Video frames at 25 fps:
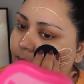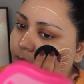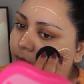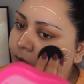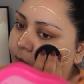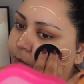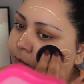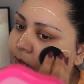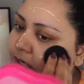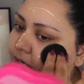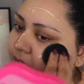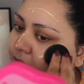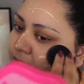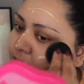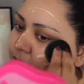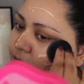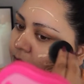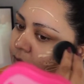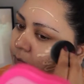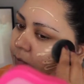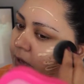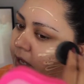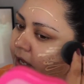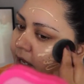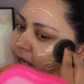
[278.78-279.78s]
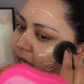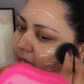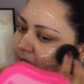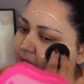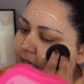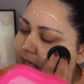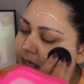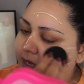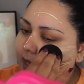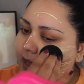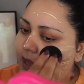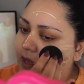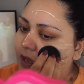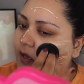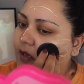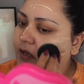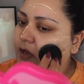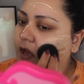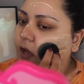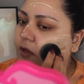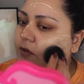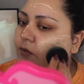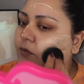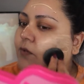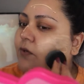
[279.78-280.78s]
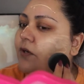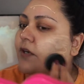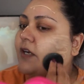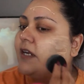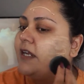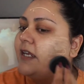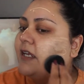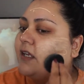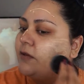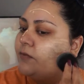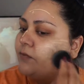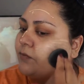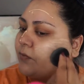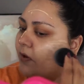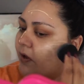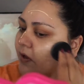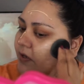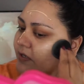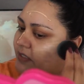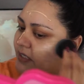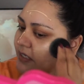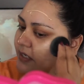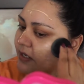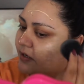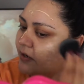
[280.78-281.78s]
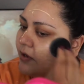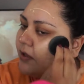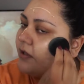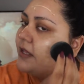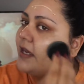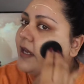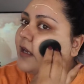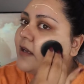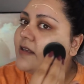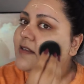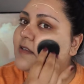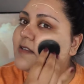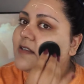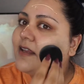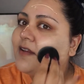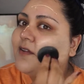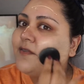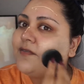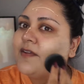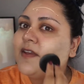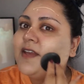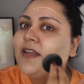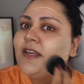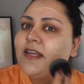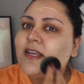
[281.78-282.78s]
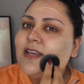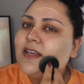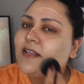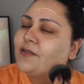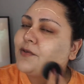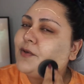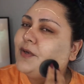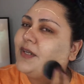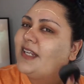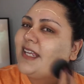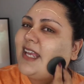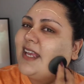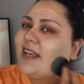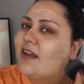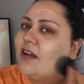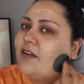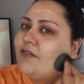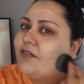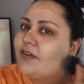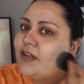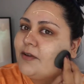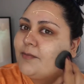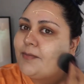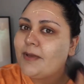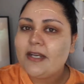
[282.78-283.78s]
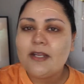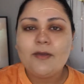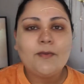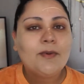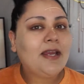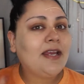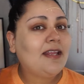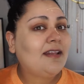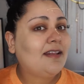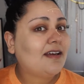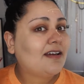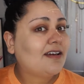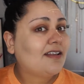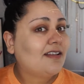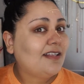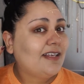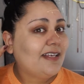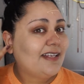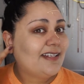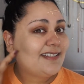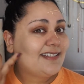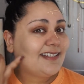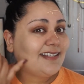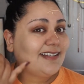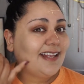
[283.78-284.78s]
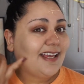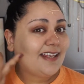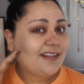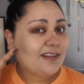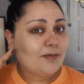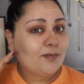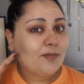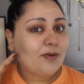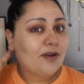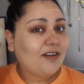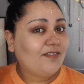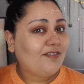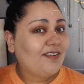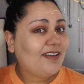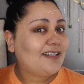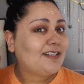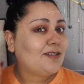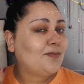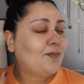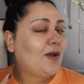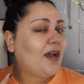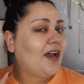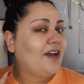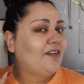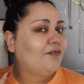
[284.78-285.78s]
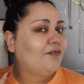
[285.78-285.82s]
when I do my contouring and bronzing and all that good stuff, it's going to get covered up anyway. Luckily it's in like the perfect spot.